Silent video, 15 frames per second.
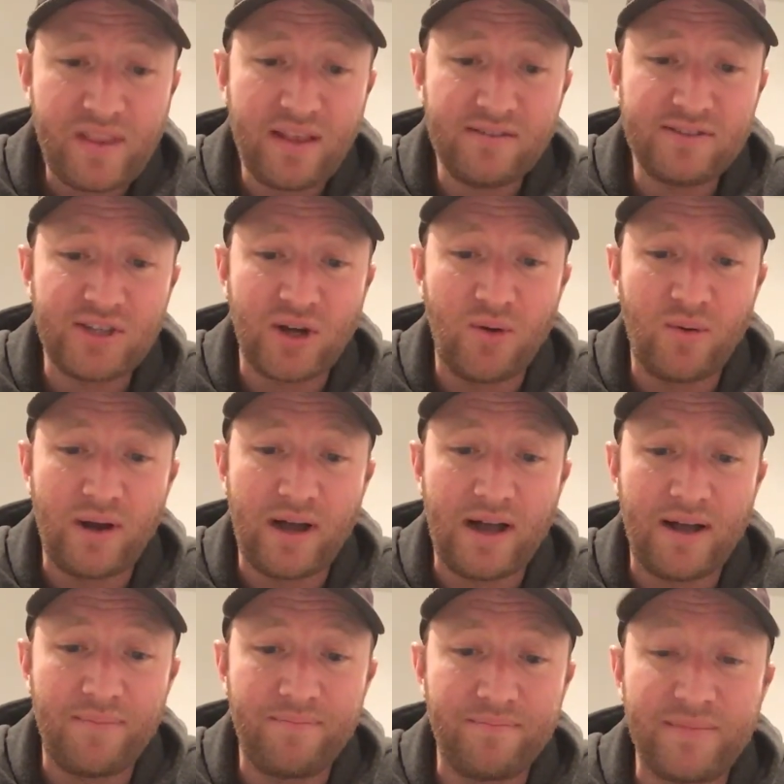
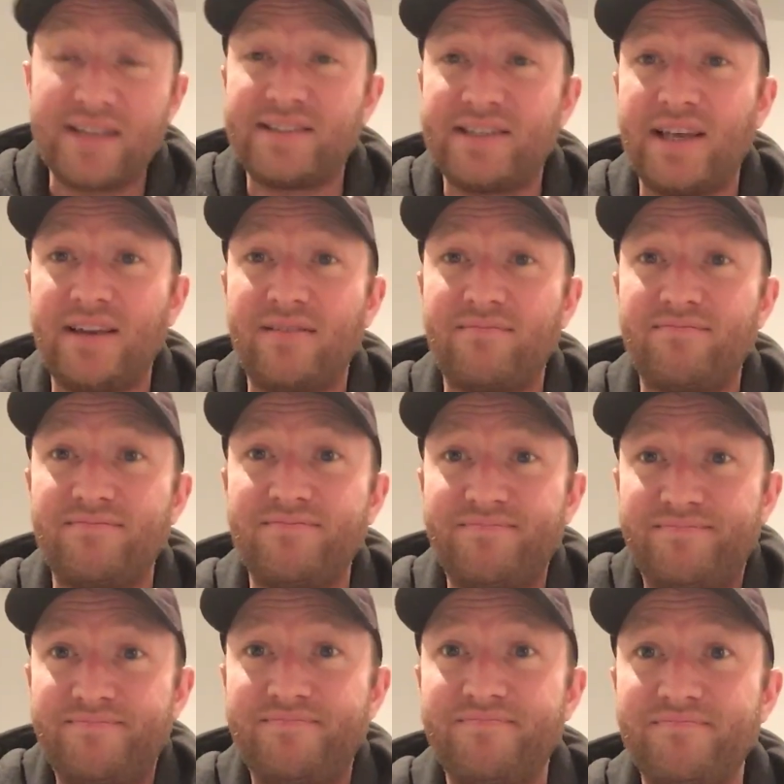So that's it. And
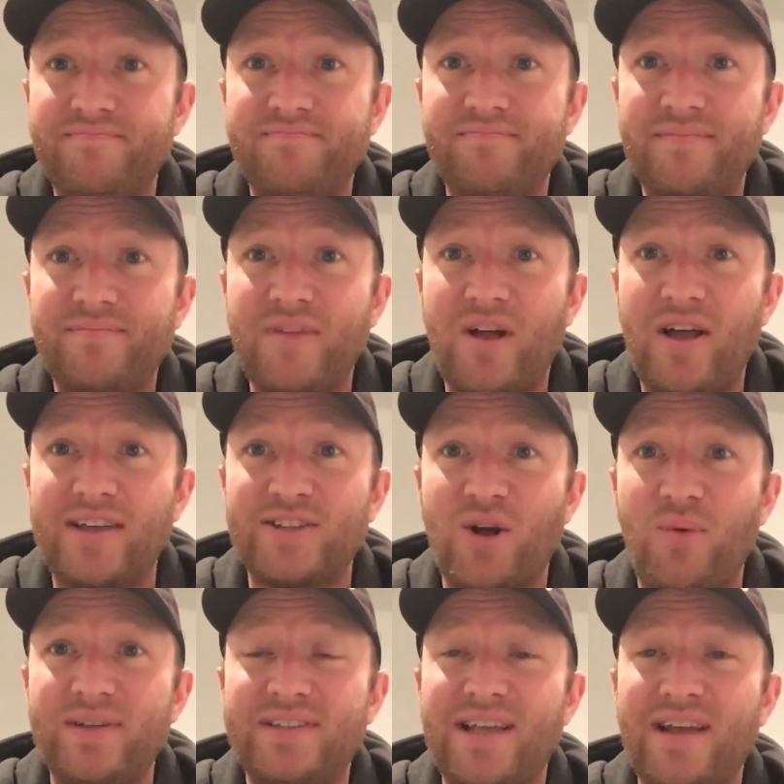as
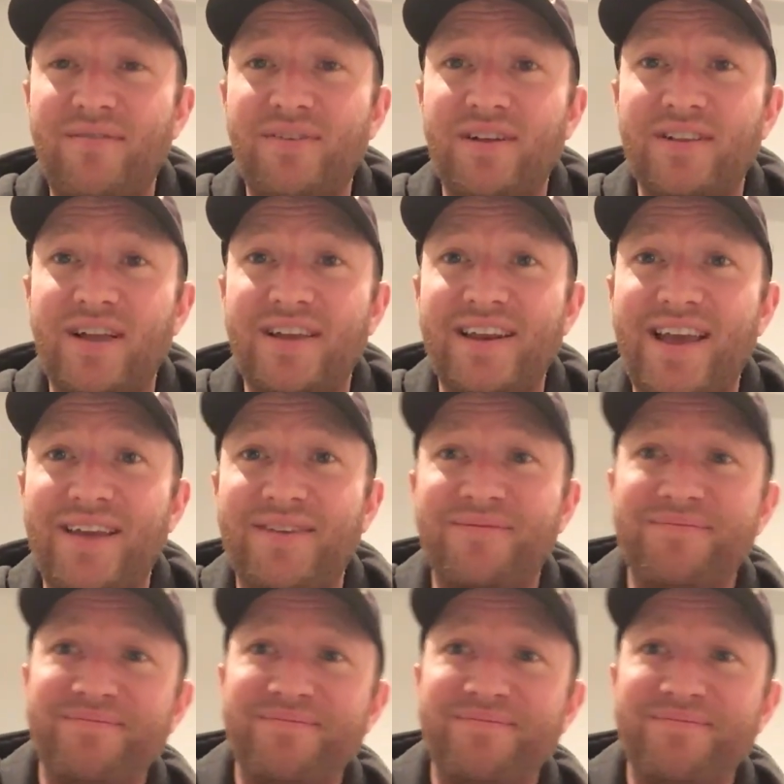always, have a lucky day.